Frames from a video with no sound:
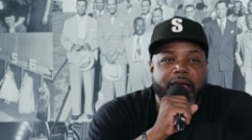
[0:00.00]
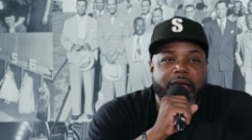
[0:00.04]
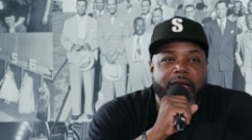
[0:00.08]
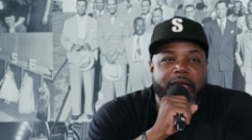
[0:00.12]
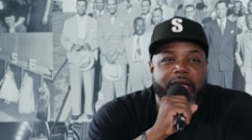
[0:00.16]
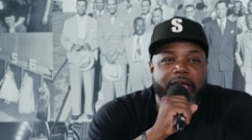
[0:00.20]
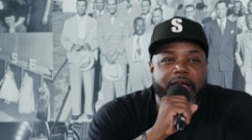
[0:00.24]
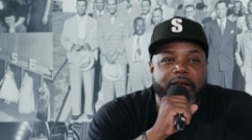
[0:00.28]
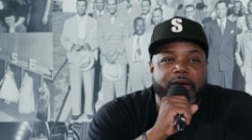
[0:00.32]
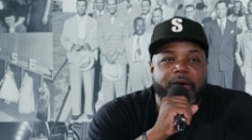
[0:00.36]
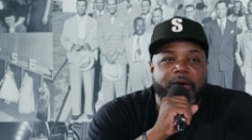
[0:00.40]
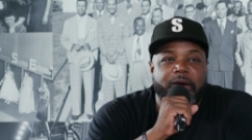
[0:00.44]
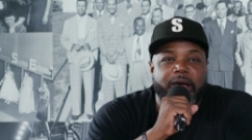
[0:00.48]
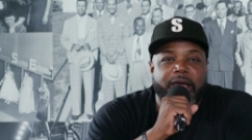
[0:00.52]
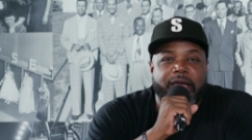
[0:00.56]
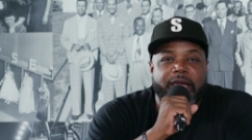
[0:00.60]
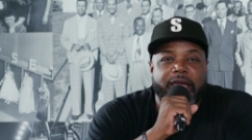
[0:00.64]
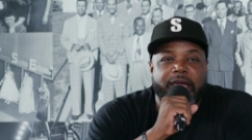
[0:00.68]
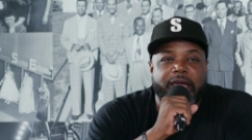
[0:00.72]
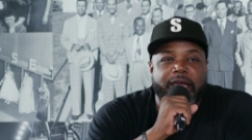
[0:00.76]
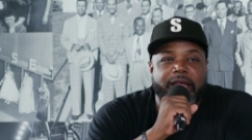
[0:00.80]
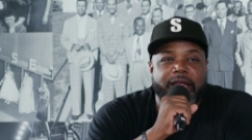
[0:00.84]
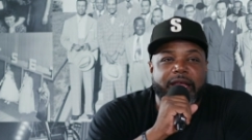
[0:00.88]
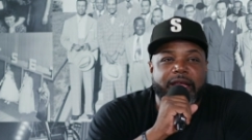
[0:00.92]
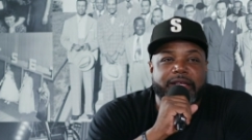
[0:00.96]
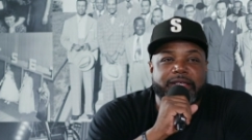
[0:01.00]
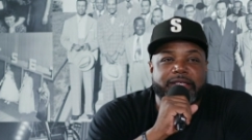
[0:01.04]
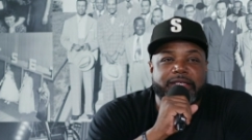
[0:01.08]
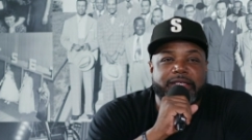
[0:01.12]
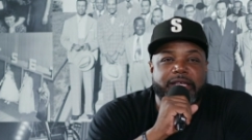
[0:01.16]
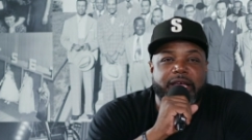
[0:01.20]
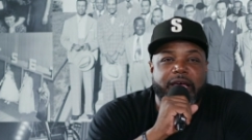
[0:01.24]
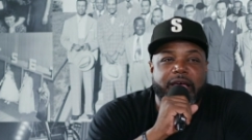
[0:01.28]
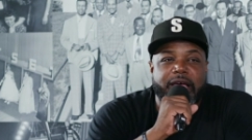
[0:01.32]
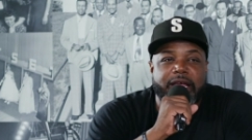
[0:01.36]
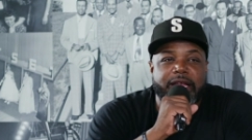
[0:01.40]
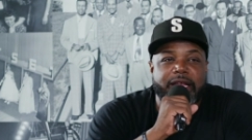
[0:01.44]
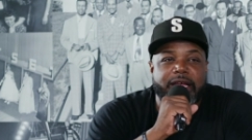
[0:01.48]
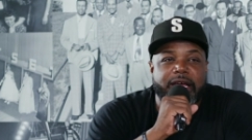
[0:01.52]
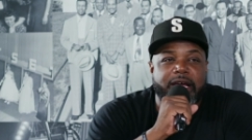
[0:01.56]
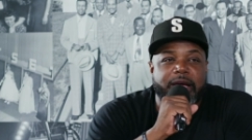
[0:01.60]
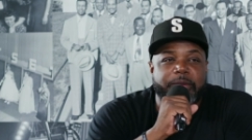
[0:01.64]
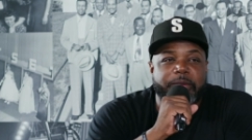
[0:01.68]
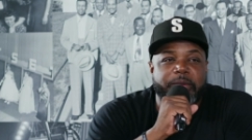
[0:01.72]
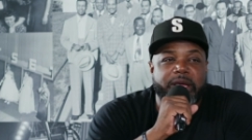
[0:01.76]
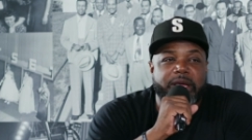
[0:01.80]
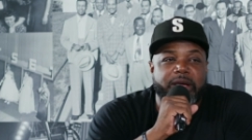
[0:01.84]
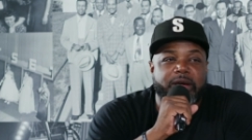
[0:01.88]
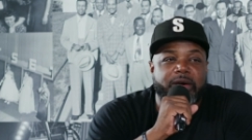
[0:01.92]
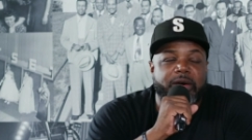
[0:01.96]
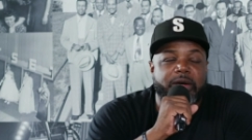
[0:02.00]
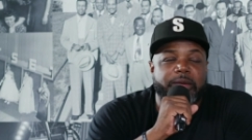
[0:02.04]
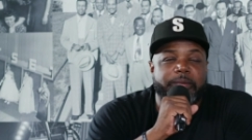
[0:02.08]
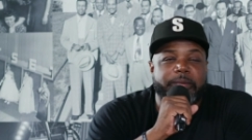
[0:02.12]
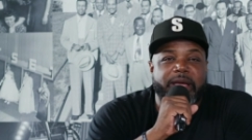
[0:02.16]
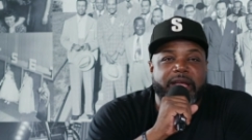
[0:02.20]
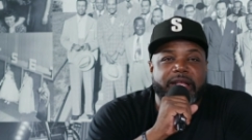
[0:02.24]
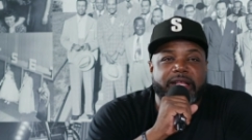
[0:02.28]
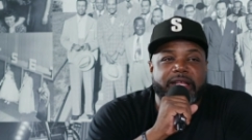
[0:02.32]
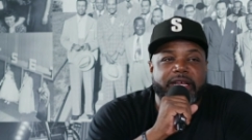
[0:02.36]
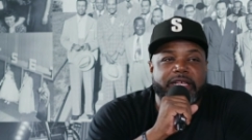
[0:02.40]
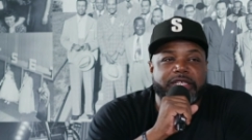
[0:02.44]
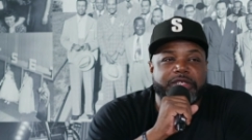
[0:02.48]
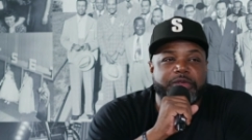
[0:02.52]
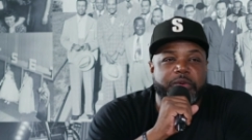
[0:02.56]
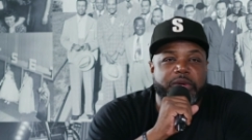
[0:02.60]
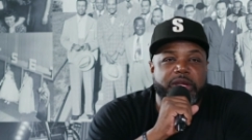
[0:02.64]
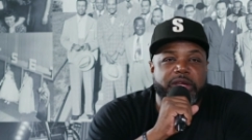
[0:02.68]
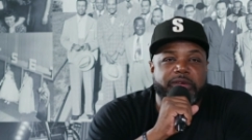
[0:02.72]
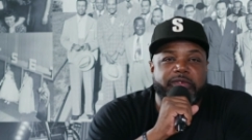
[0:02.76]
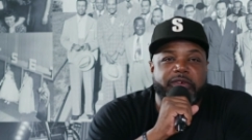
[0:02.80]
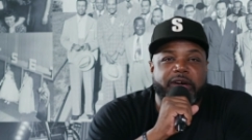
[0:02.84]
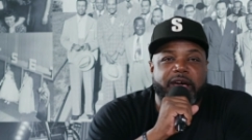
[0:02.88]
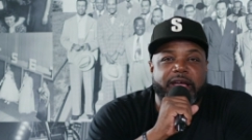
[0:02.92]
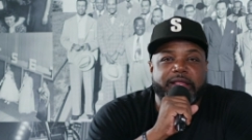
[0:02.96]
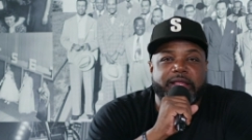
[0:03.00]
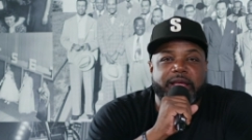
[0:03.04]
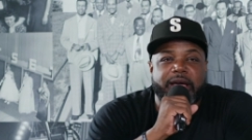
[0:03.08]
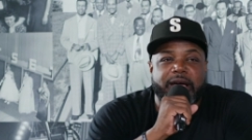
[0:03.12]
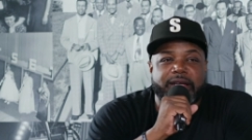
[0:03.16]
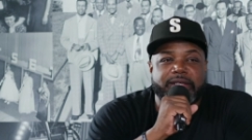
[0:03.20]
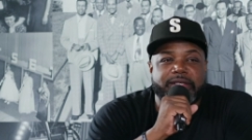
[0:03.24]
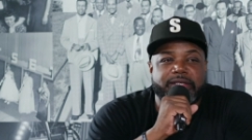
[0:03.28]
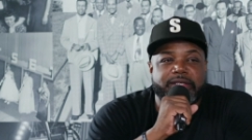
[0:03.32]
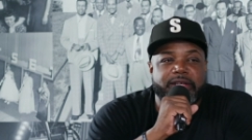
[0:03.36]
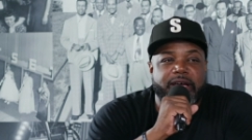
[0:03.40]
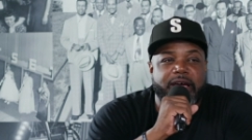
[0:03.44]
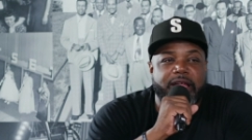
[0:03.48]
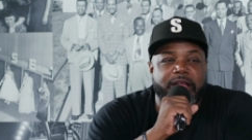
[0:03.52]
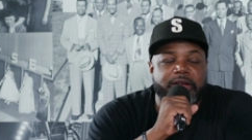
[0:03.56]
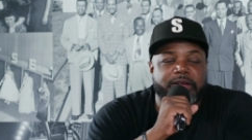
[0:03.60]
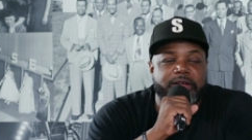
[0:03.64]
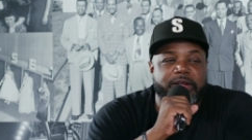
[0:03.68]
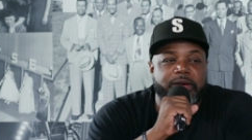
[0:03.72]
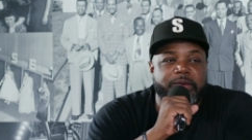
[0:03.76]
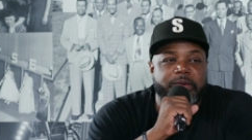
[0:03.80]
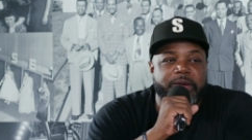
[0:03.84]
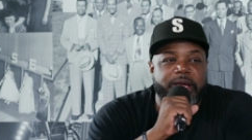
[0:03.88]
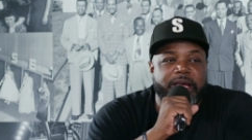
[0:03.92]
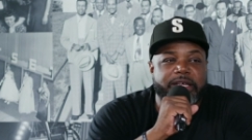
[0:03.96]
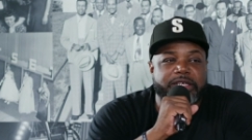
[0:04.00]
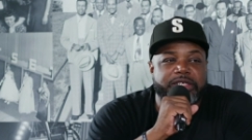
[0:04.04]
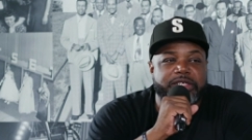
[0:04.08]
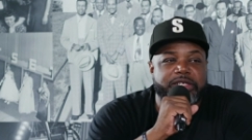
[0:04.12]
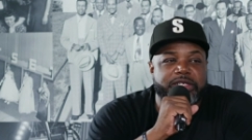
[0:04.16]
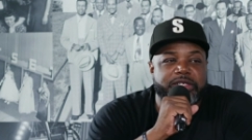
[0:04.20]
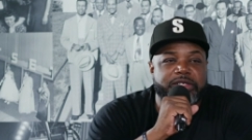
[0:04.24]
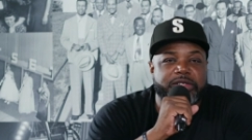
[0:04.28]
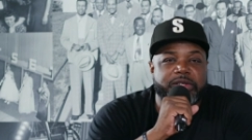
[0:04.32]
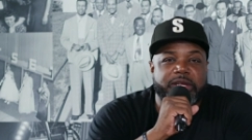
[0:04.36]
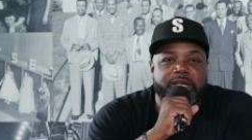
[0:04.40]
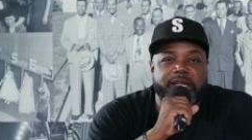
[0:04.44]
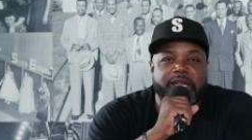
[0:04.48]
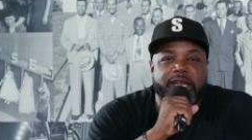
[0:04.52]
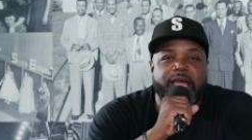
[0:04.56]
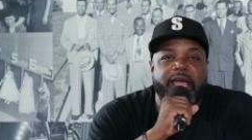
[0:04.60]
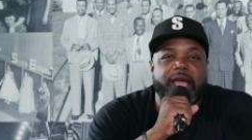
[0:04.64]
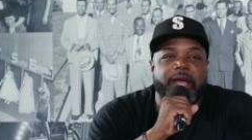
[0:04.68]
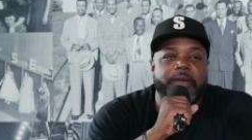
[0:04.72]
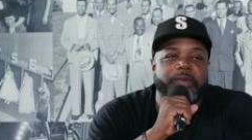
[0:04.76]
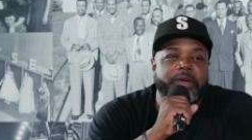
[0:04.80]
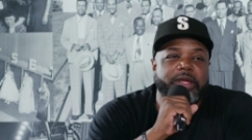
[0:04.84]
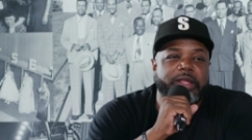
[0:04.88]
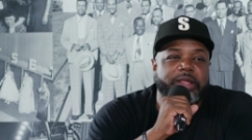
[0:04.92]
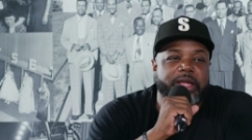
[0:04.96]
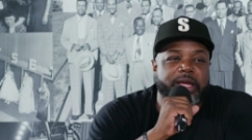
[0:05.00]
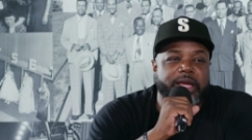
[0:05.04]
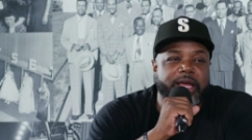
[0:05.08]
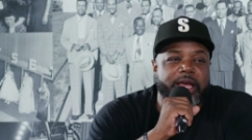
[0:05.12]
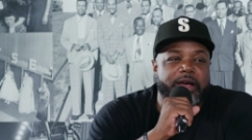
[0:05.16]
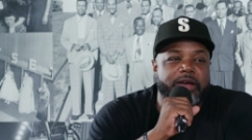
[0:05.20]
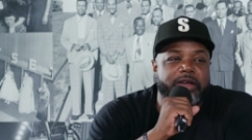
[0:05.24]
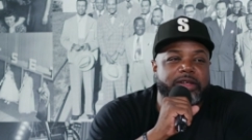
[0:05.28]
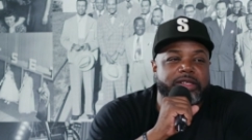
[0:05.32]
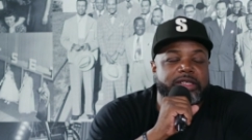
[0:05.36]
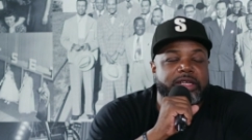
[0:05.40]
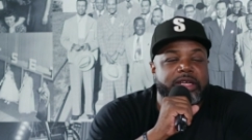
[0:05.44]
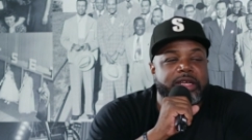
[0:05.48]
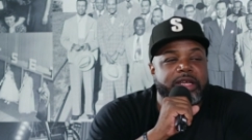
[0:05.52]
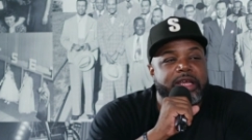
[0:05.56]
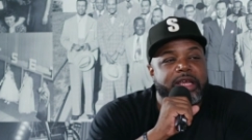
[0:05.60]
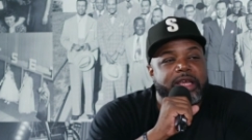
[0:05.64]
and go ahead and sign up and go ahead and make that $25,000 donation. So then everything else